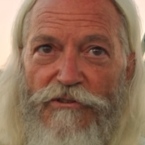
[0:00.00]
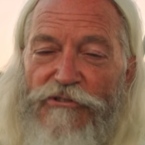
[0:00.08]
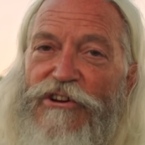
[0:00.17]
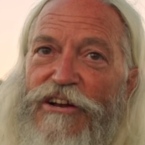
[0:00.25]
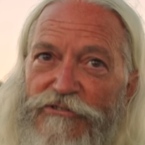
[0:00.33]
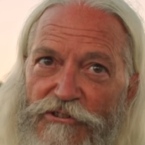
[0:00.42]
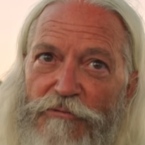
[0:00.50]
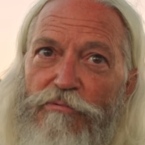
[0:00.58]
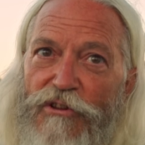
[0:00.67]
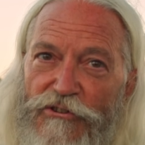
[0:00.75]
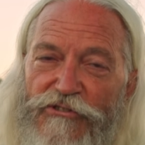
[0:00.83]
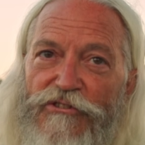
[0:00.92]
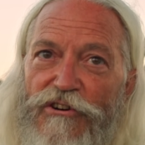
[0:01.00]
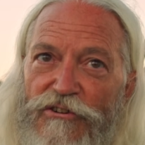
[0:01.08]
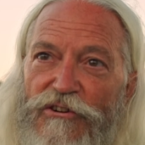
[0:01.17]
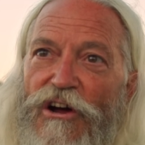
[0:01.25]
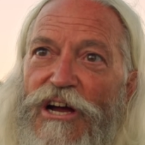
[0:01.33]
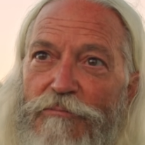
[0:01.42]
There's actually a place
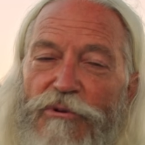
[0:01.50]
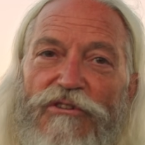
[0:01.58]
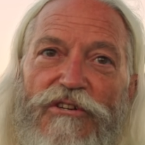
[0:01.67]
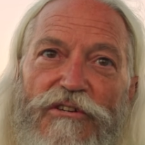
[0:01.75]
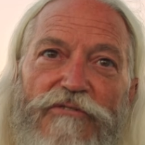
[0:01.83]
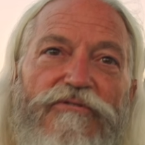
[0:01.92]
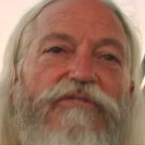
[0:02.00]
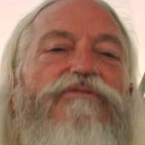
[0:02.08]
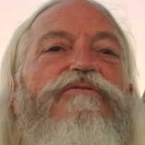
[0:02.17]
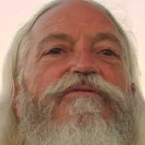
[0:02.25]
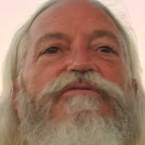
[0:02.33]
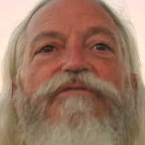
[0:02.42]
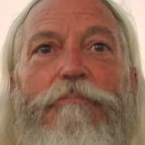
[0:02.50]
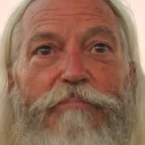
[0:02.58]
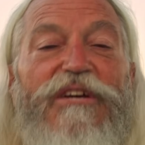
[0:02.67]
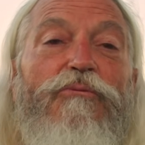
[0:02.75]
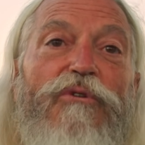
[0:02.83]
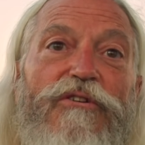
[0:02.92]
there that I believe the
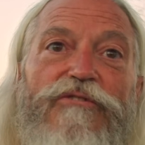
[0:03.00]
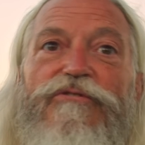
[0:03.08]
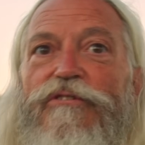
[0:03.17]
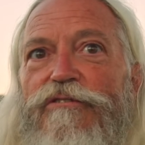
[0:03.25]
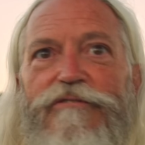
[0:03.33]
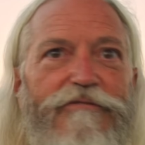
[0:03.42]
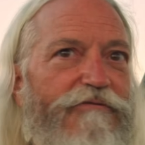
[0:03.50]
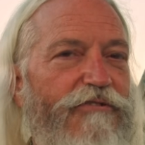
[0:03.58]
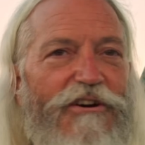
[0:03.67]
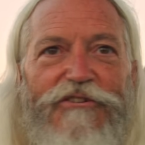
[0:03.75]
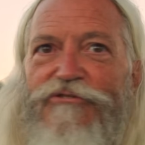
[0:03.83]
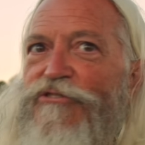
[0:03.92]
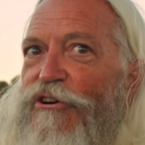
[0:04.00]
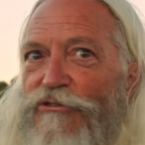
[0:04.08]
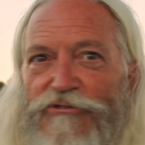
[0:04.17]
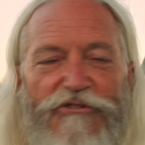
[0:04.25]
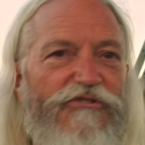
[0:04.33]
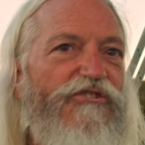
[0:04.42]
big one kind of
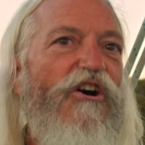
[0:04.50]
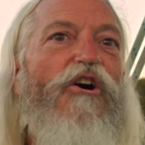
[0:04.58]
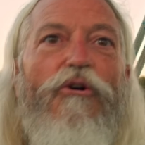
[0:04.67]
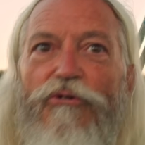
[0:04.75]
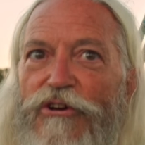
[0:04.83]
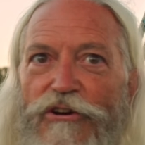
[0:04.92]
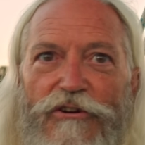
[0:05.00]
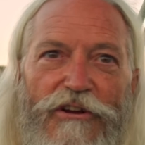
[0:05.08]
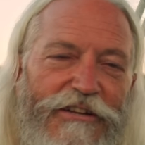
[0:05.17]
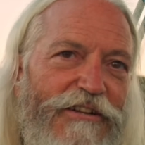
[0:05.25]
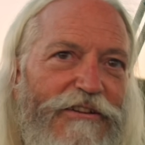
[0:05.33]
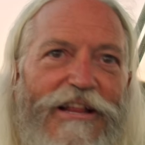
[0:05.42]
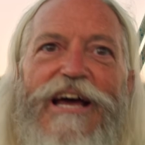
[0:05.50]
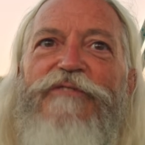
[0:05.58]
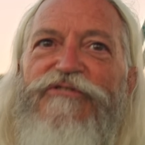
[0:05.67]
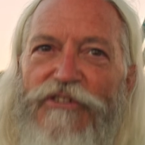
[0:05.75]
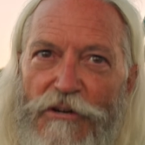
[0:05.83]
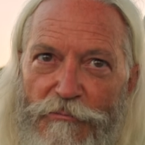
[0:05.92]
tells a joke and then
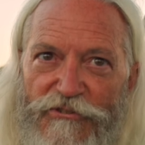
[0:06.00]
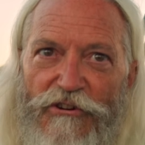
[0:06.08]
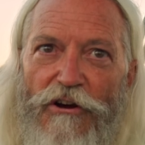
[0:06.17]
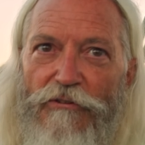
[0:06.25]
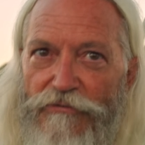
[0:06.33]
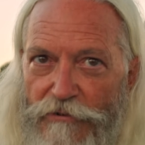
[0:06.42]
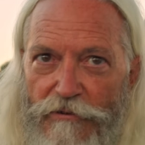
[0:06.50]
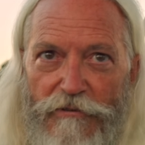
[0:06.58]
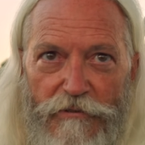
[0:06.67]
laughs at himself.